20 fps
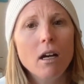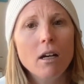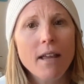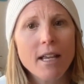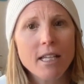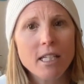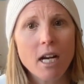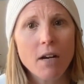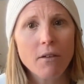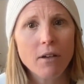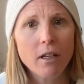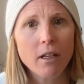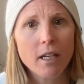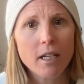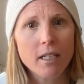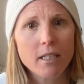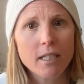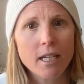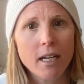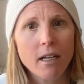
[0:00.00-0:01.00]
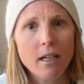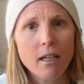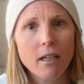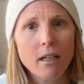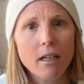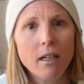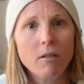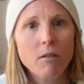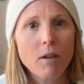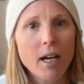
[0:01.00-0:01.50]
oh that's not realistic
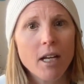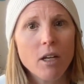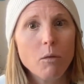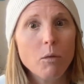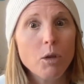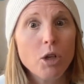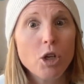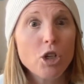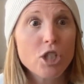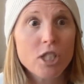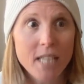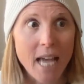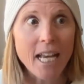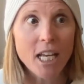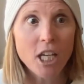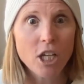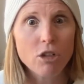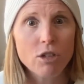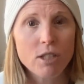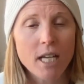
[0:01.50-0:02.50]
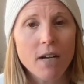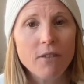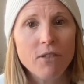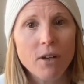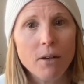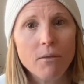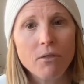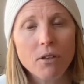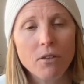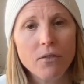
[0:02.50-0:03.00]
right you're setting
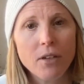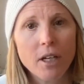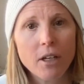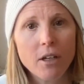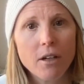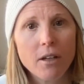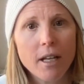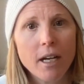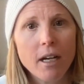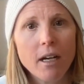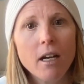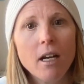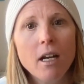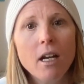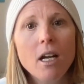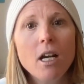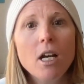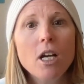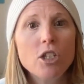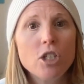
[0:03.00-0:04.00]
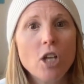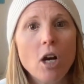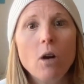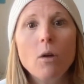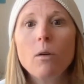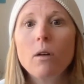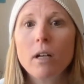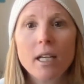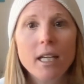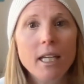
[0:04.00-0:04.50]
yourself up for failure there
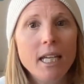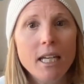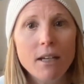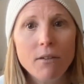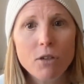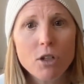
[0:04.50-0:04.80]
so